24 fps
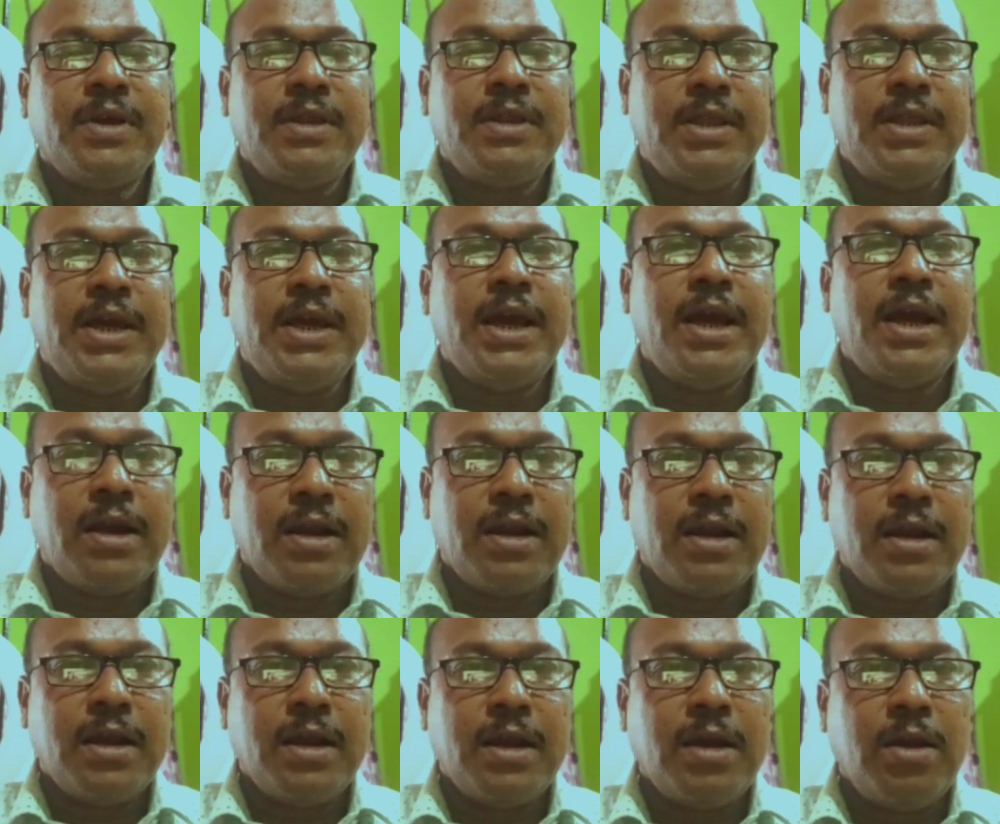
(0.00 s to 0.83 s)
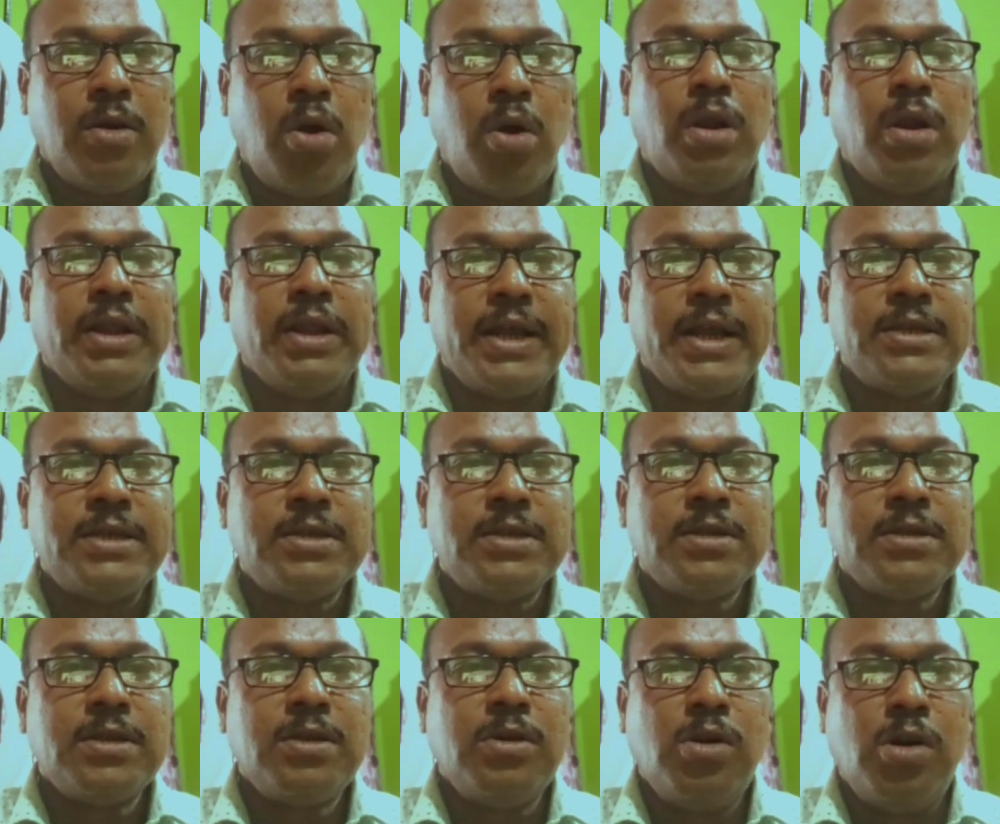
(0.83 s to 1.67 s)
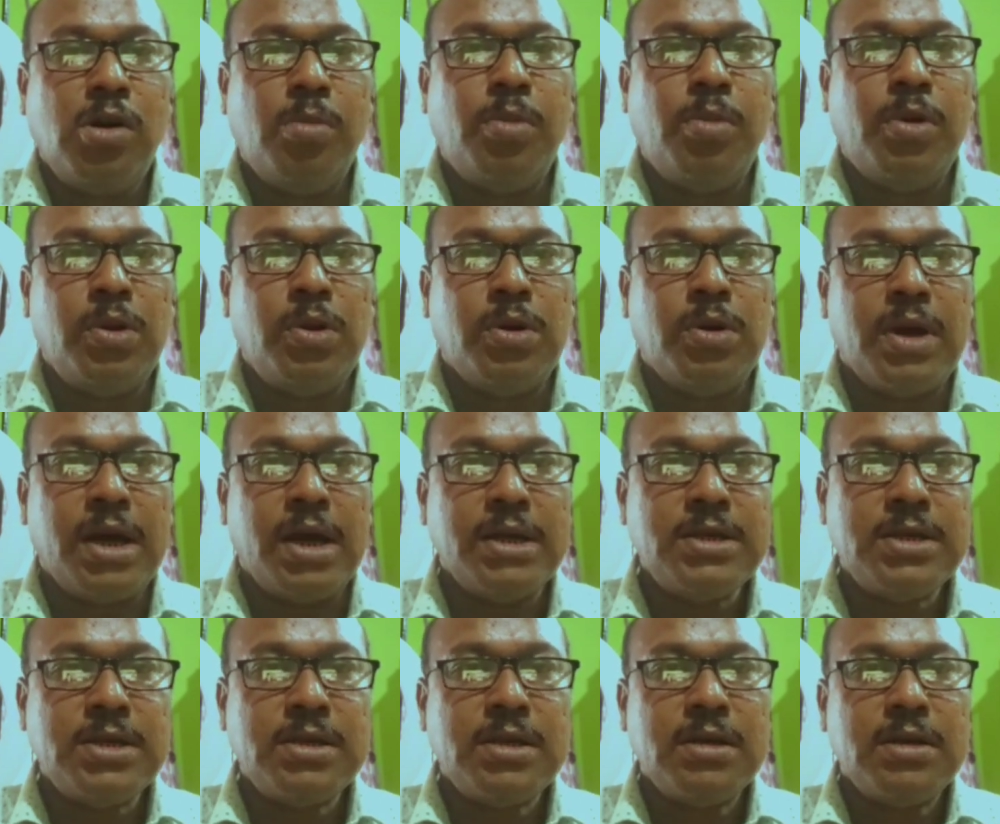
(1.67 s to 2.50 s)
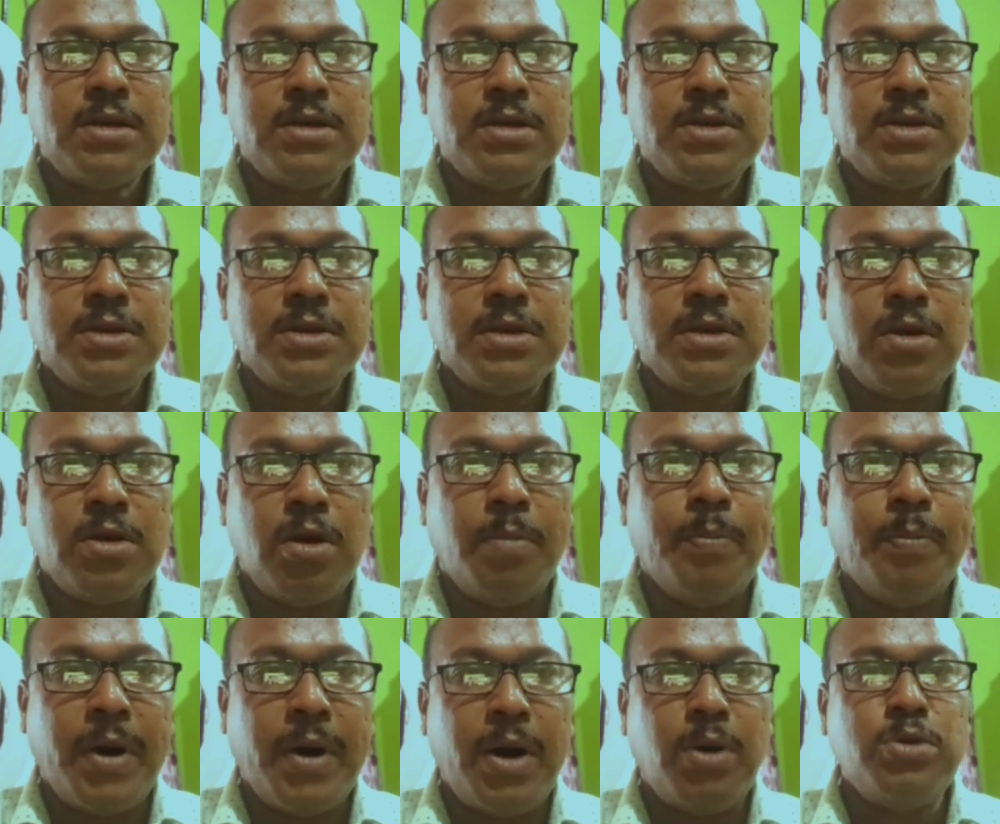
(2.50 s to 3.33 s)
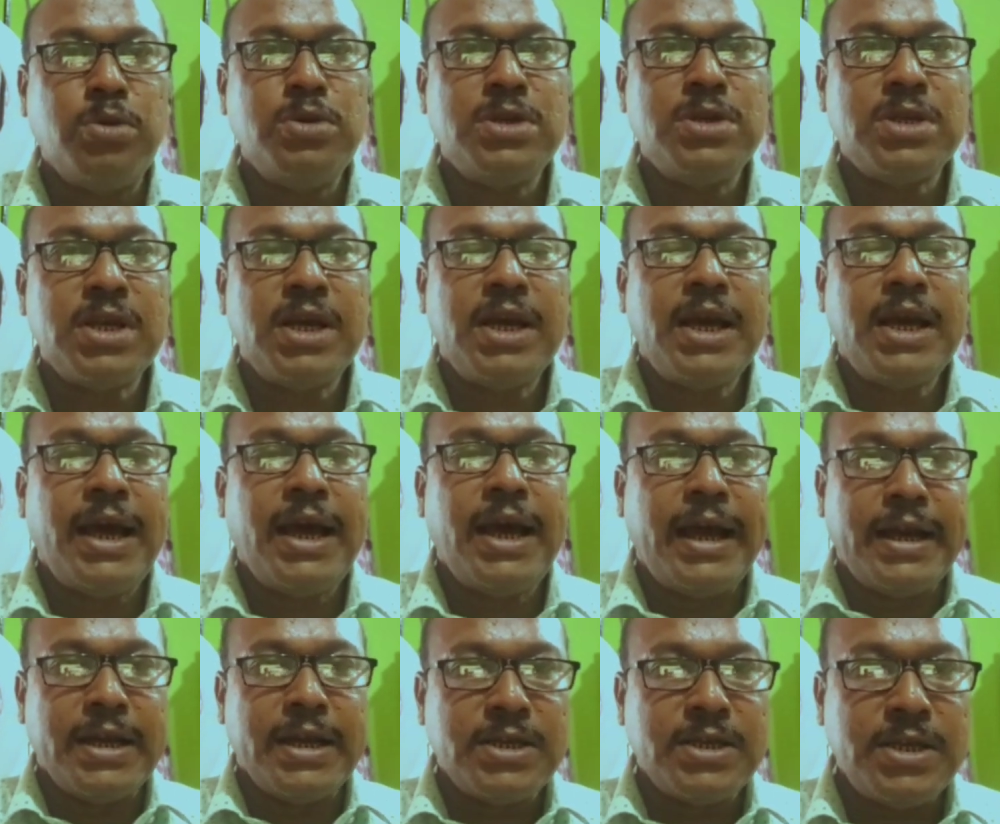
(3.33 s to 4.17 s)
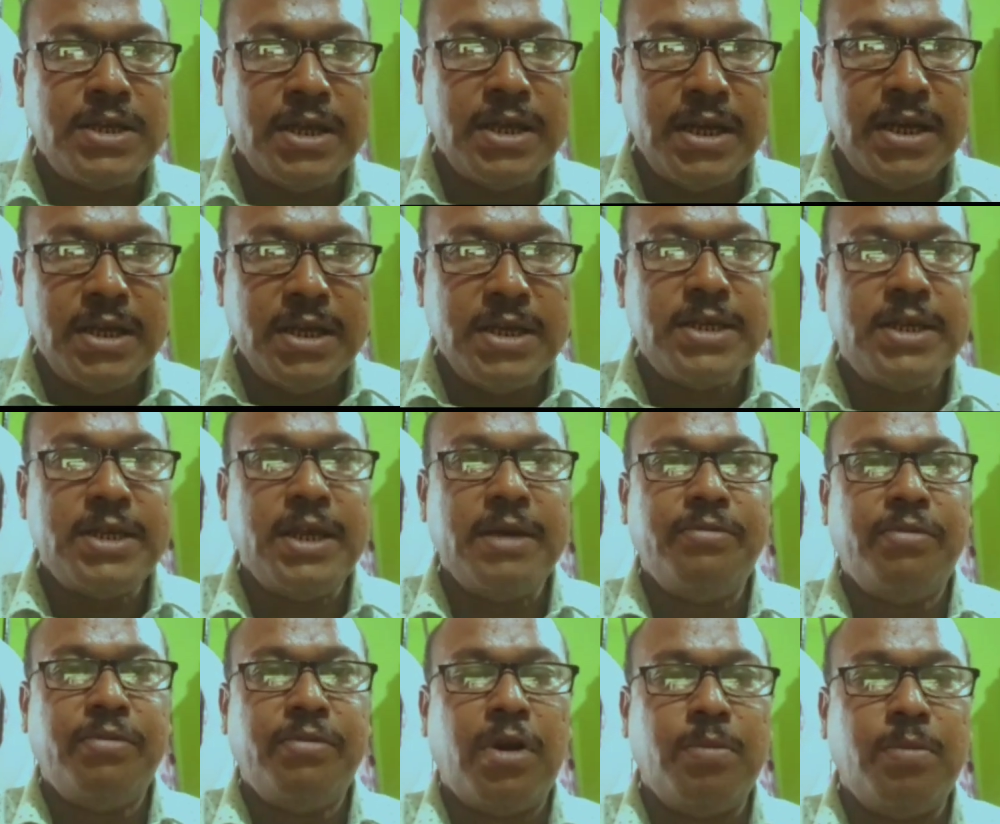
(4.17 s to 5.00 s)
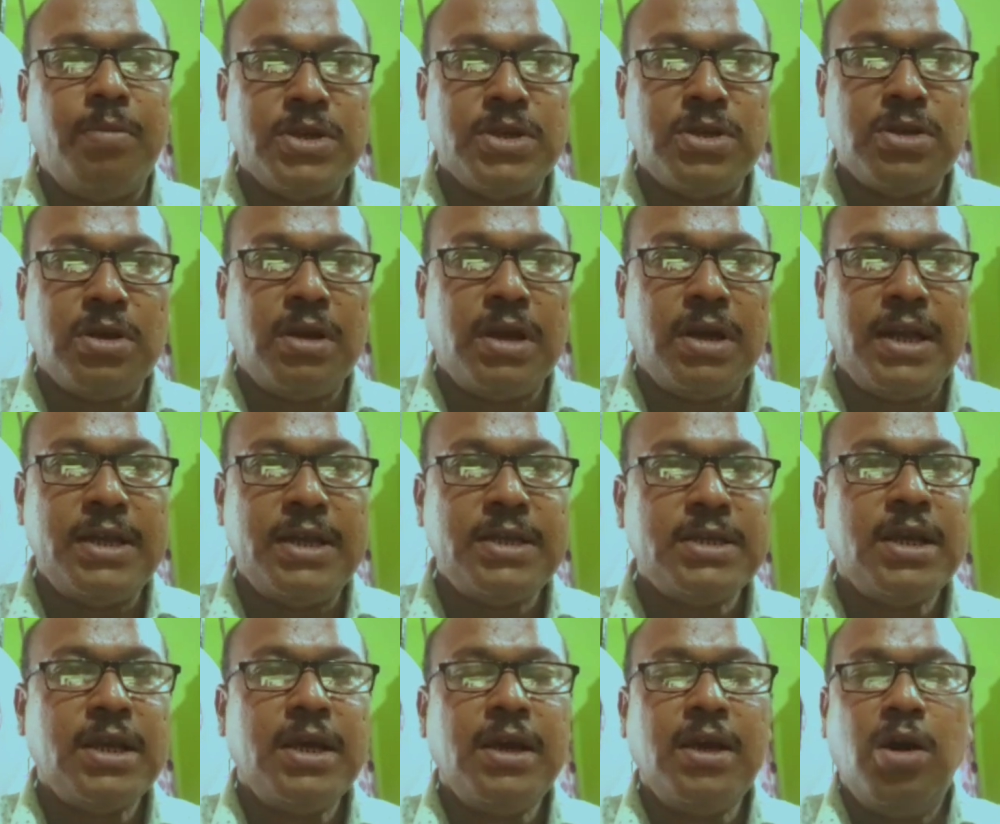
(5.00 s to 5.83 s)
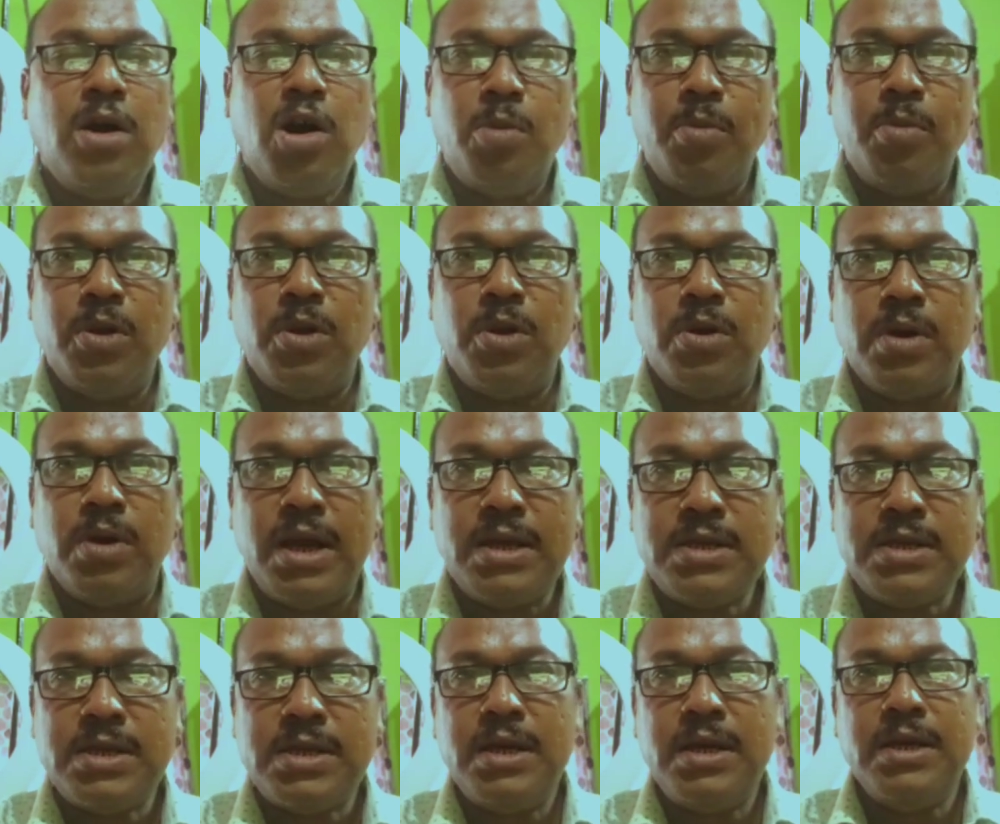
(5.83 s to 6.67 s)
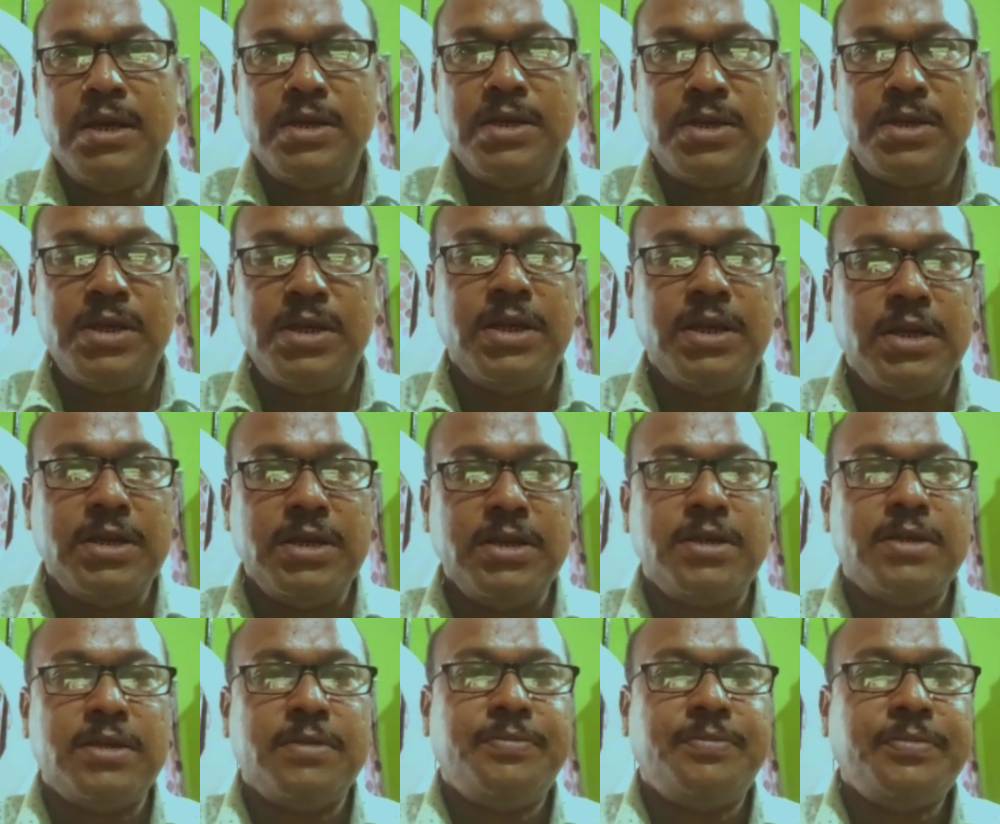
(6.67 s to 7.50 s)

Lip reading: they are called as homologous compounds, and the series they form is called as homologous series.